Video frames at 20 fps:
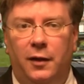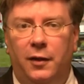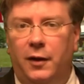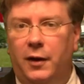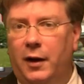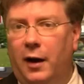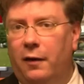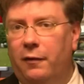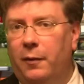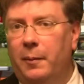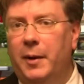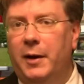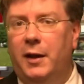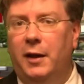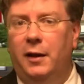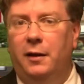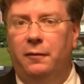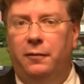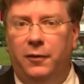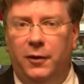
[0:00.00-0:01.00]
The government
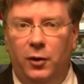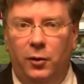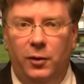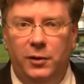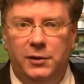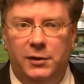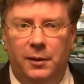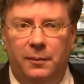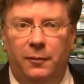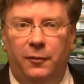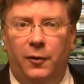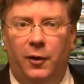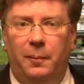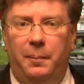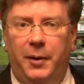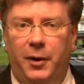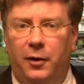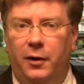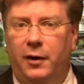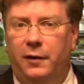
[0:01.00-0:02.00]
can influence them for a
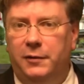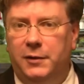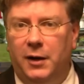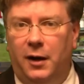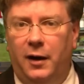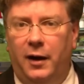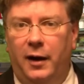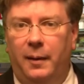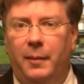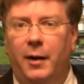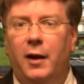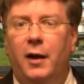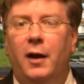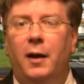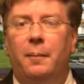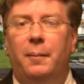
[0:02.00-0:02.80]
period of time,